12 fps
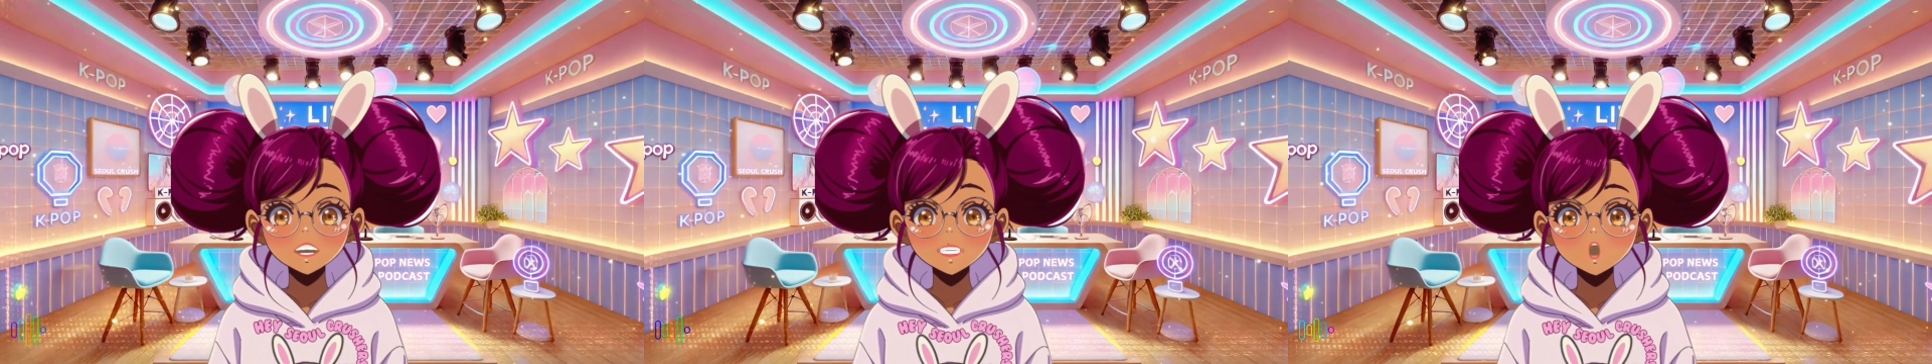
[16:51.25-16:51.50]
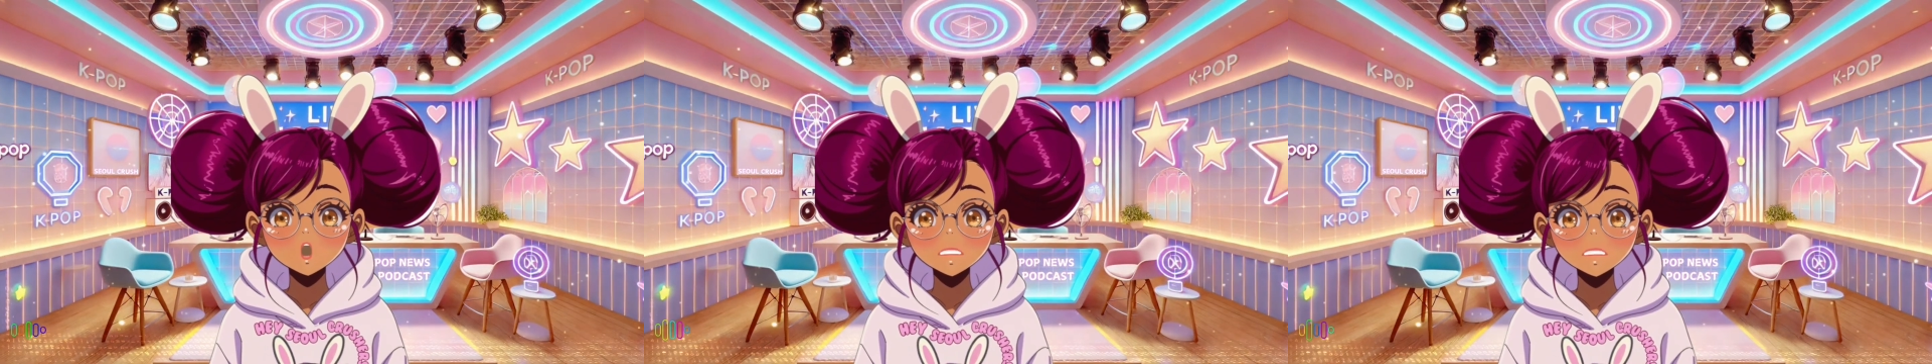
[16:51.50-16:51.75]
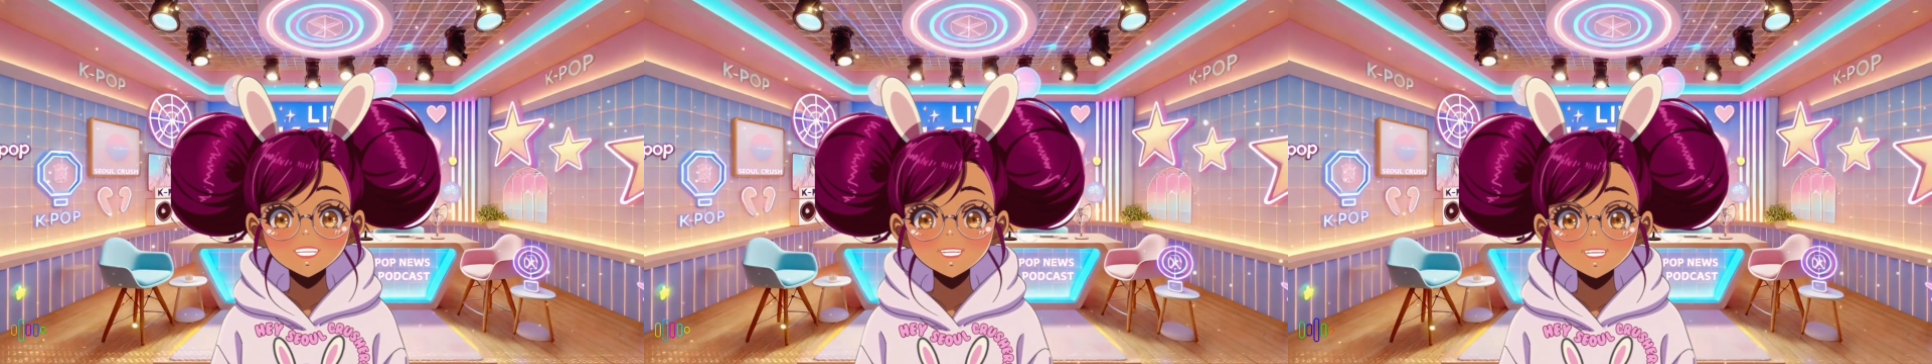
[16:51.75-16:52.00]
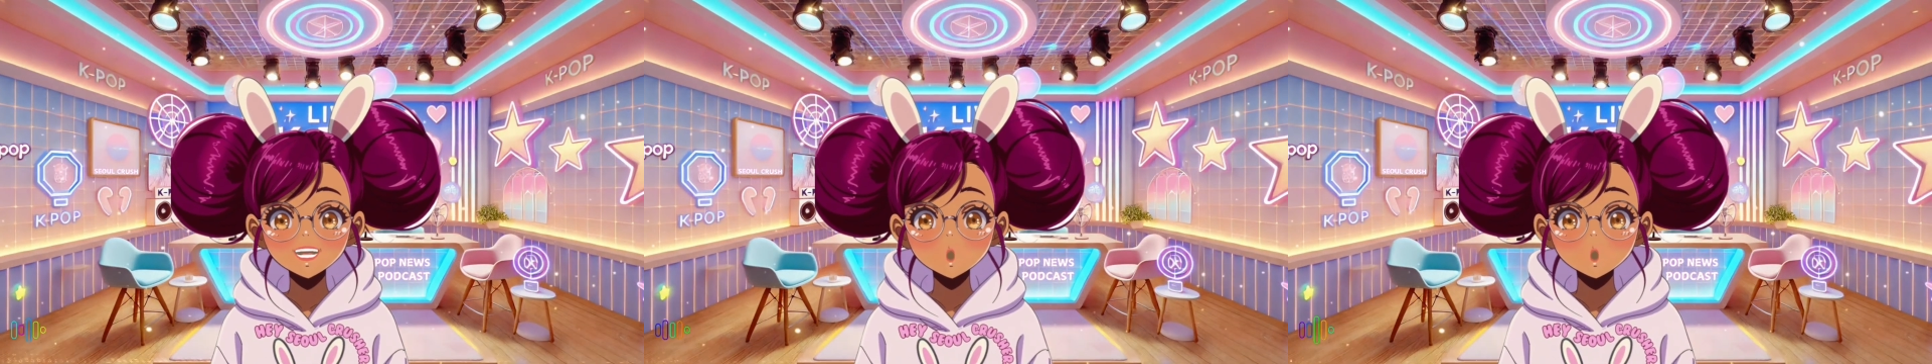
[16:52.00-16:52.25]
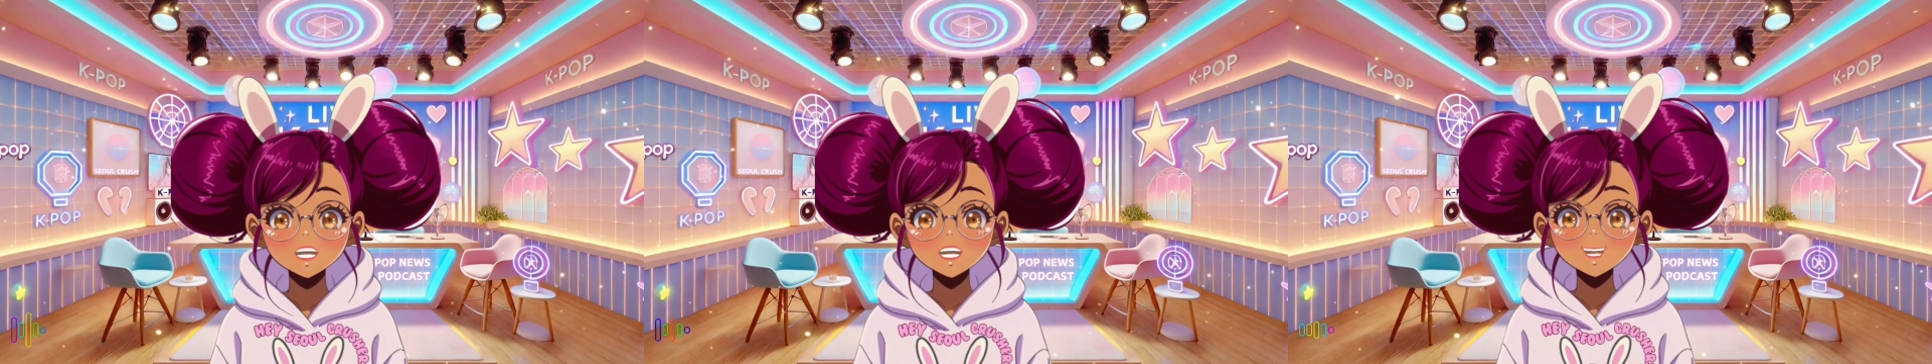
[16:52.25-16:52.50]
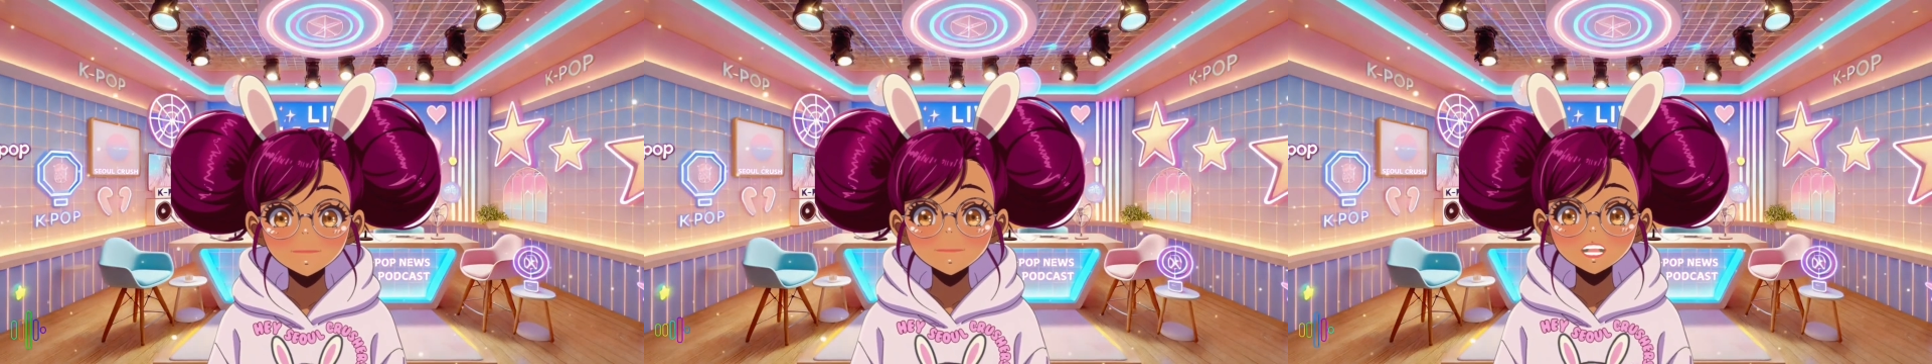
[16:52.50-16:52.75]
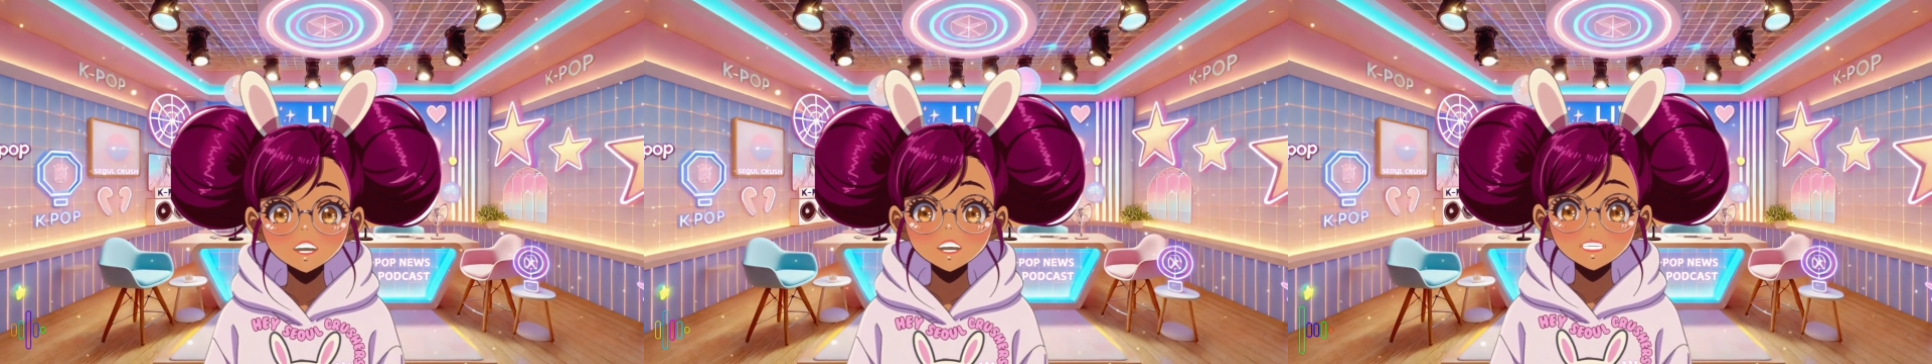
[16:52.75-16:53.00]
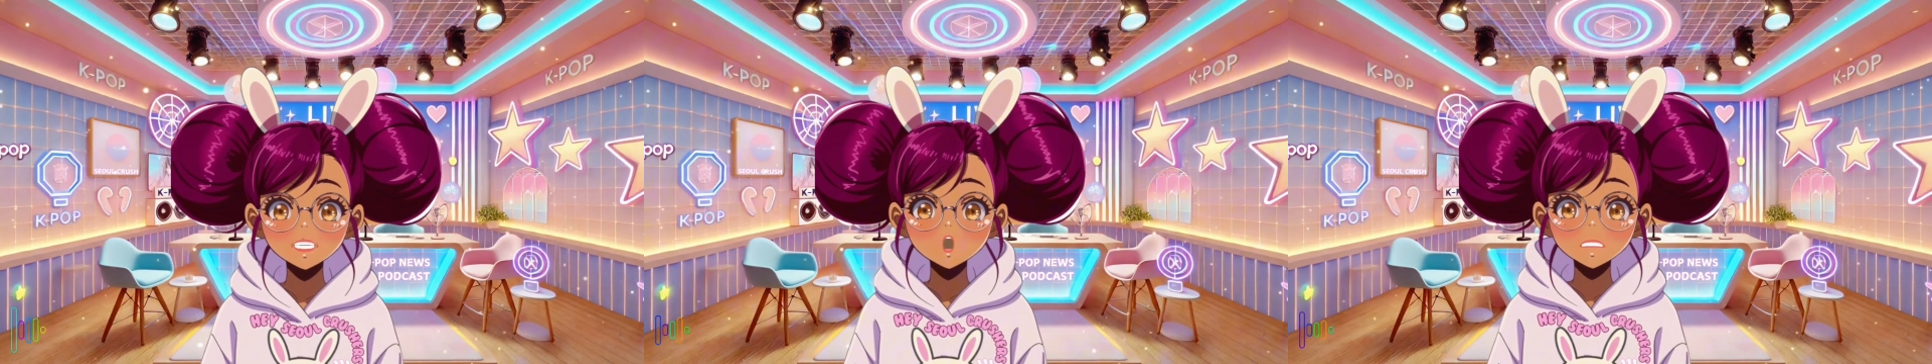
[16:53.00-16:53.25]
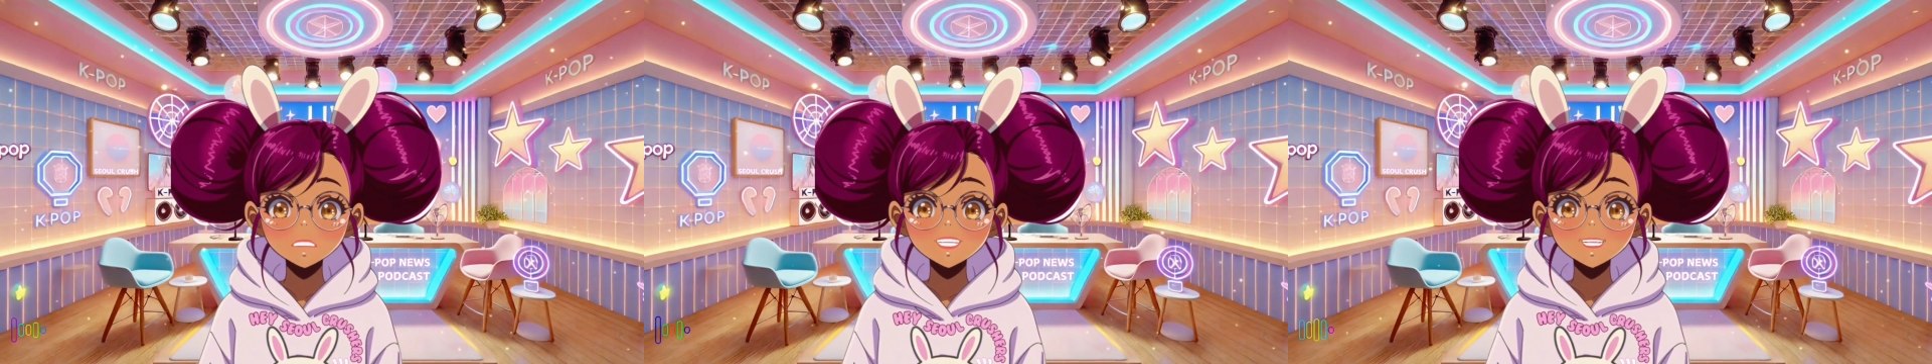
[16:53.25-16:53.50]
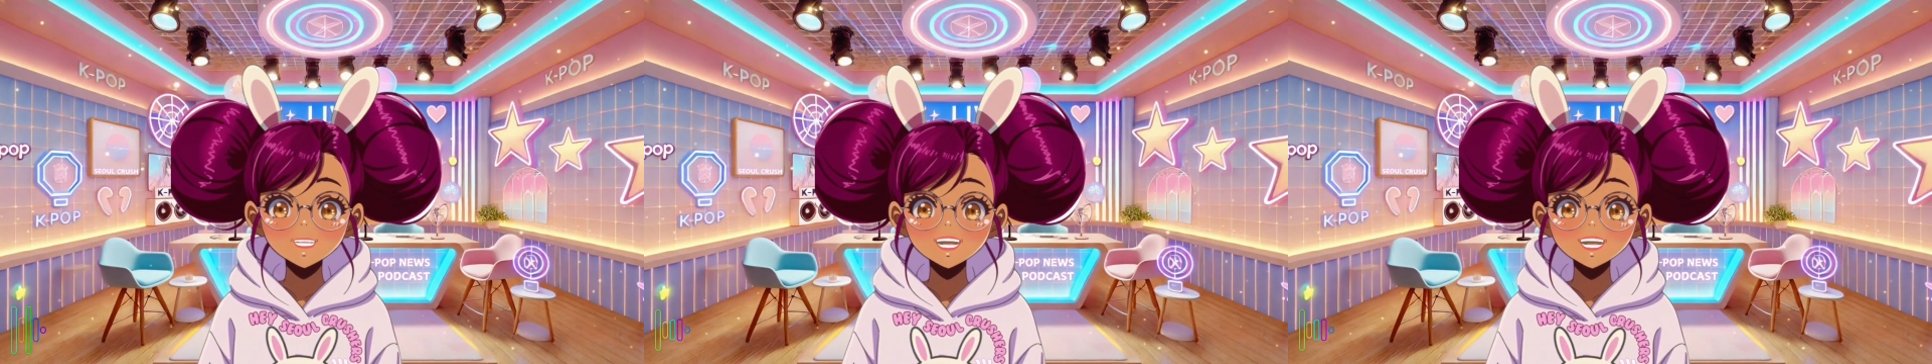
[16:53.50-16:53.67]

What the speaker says: personal belongings to raise money for charity?